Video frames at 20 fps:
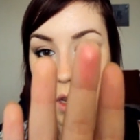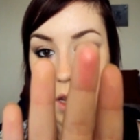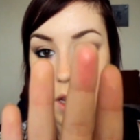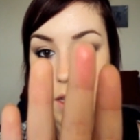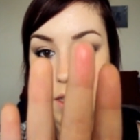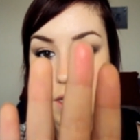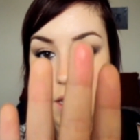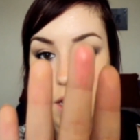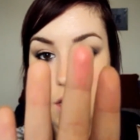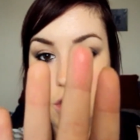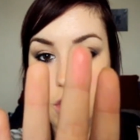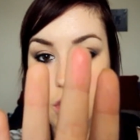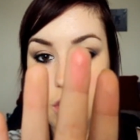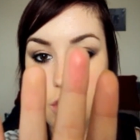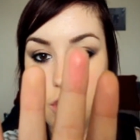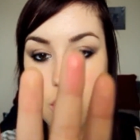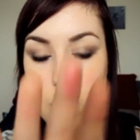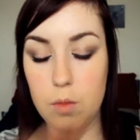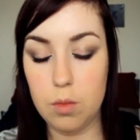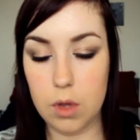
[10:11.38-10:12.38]
It's a
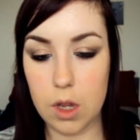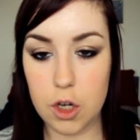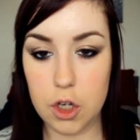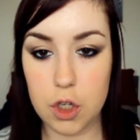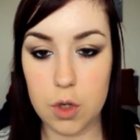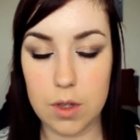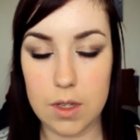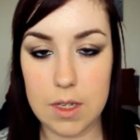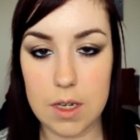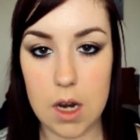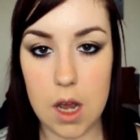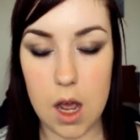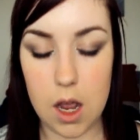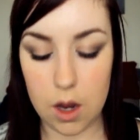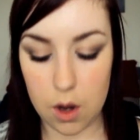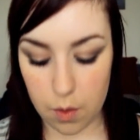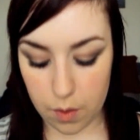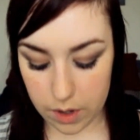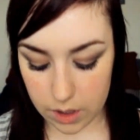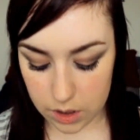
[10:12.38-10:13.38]
sheer tone blush, so it's
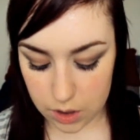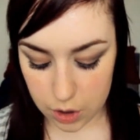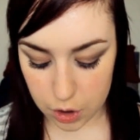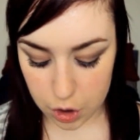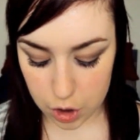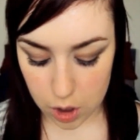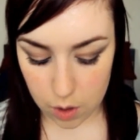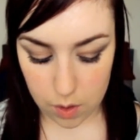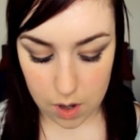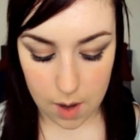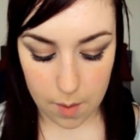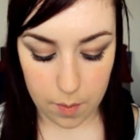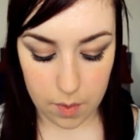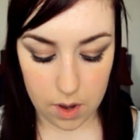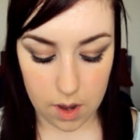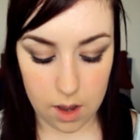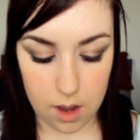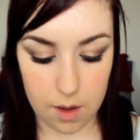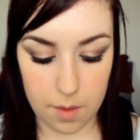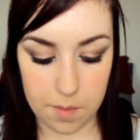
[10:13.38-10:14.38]
not going to show up
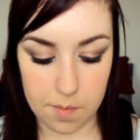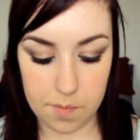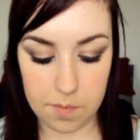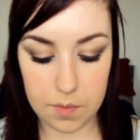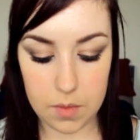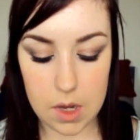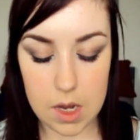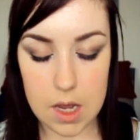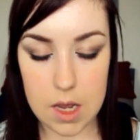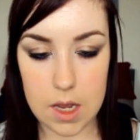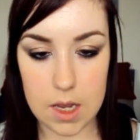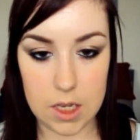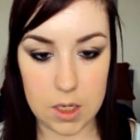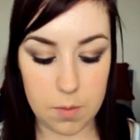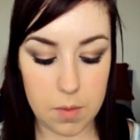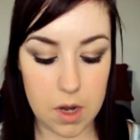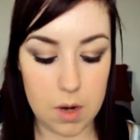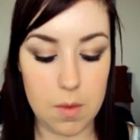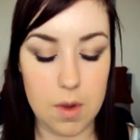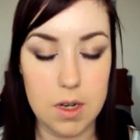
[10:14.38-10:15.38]
as
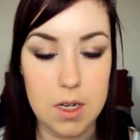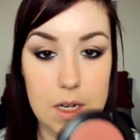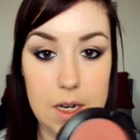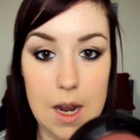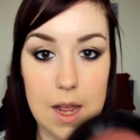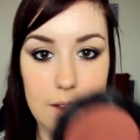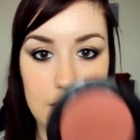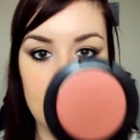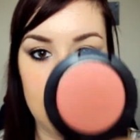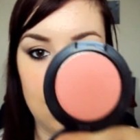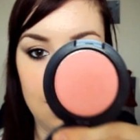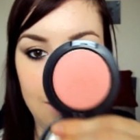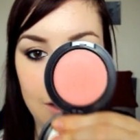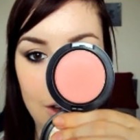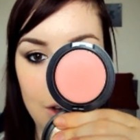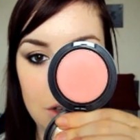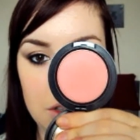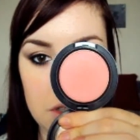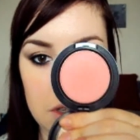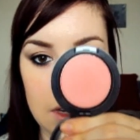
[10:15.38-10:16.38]
pigmented as it
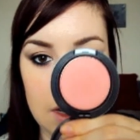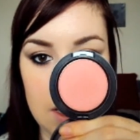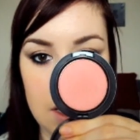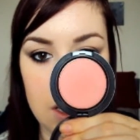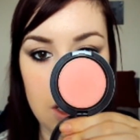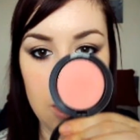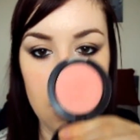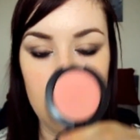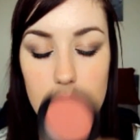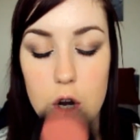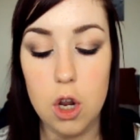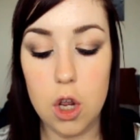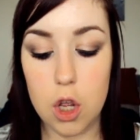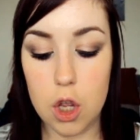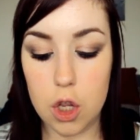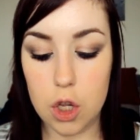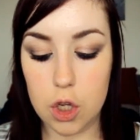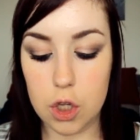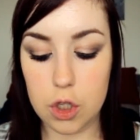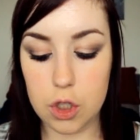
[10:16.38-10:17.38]
looks in here.
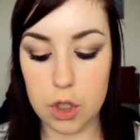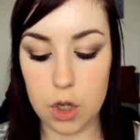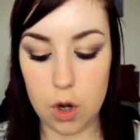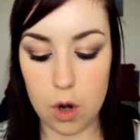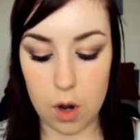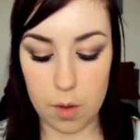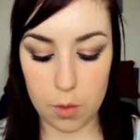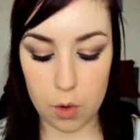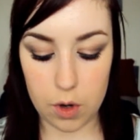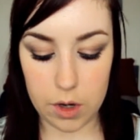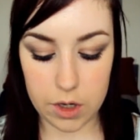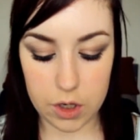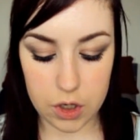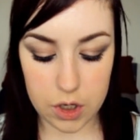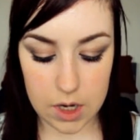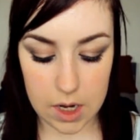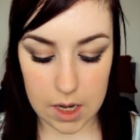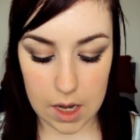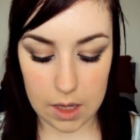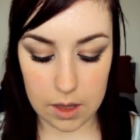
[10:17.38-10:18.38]
So I'm going to
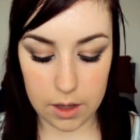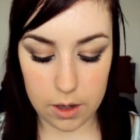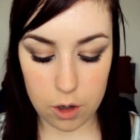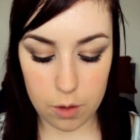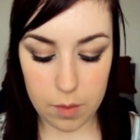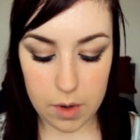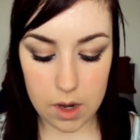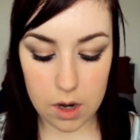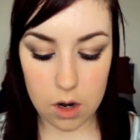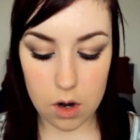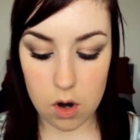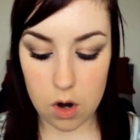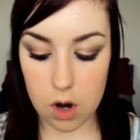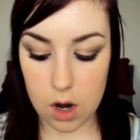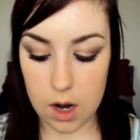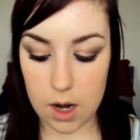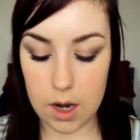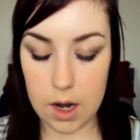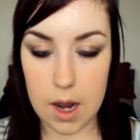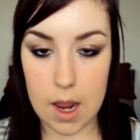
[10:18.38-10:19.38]
take a little bit
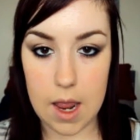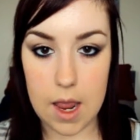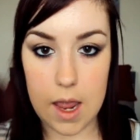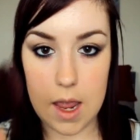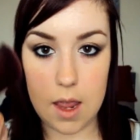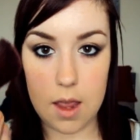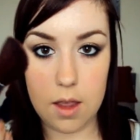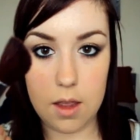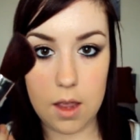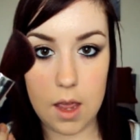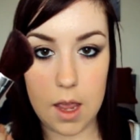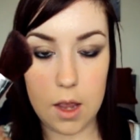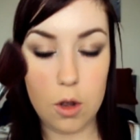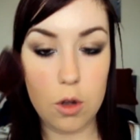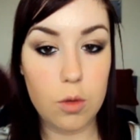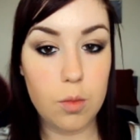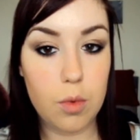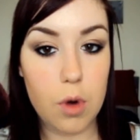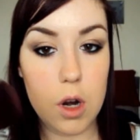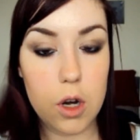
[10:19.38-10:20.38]
on a
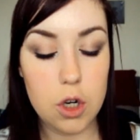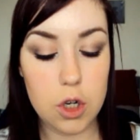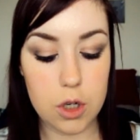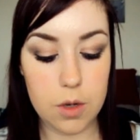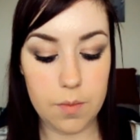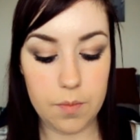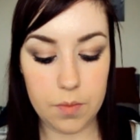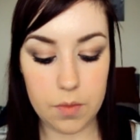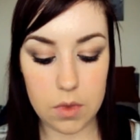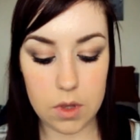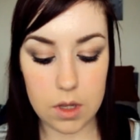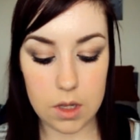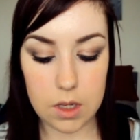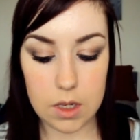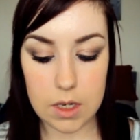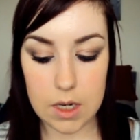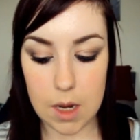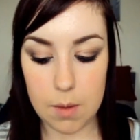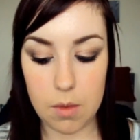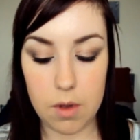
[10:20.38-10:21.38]
angled brush,
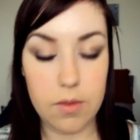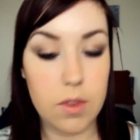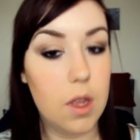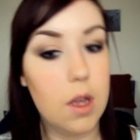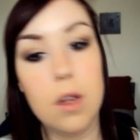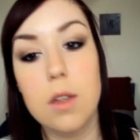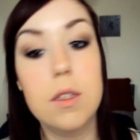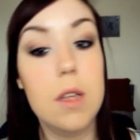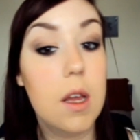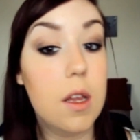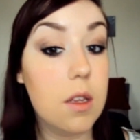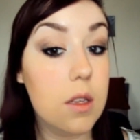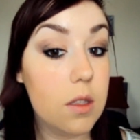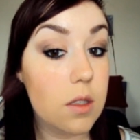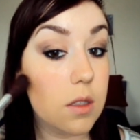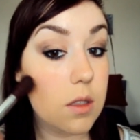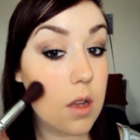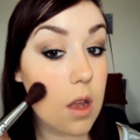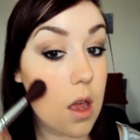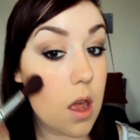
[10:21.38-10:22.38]
tap off the excess,
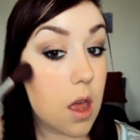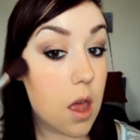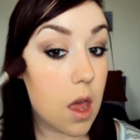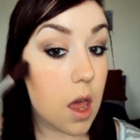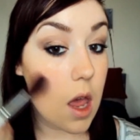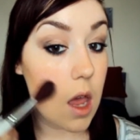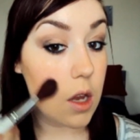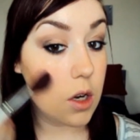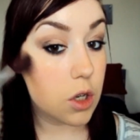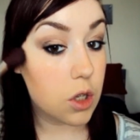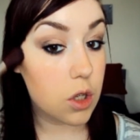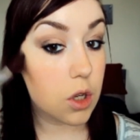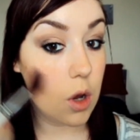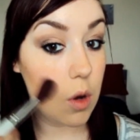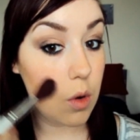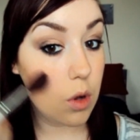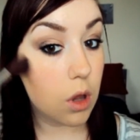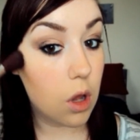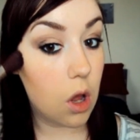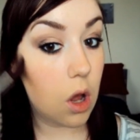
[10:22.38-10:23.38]
and just
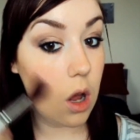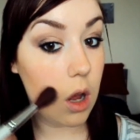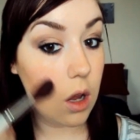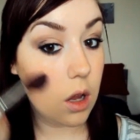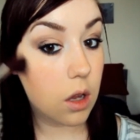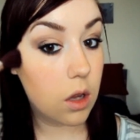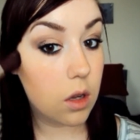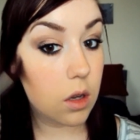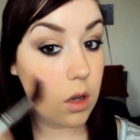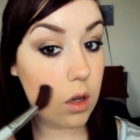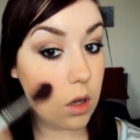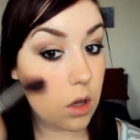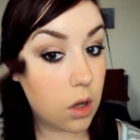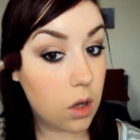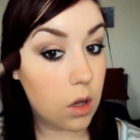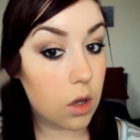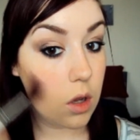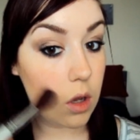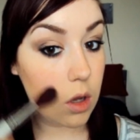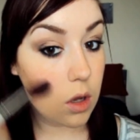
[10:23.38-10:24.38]
go along
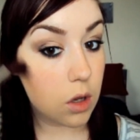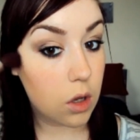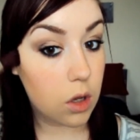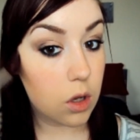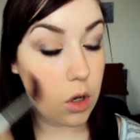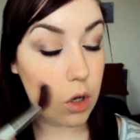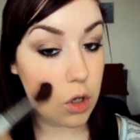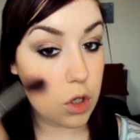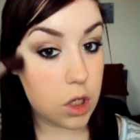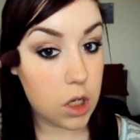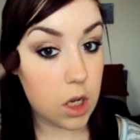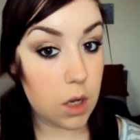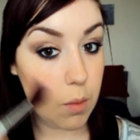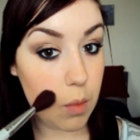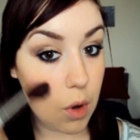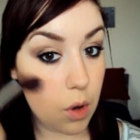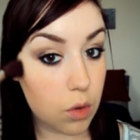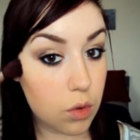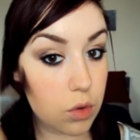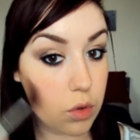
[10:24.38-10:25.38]
your
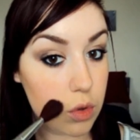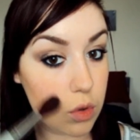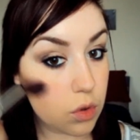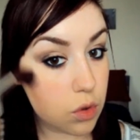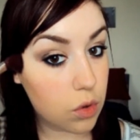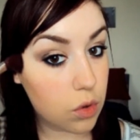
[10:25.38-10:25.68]
cheekbones.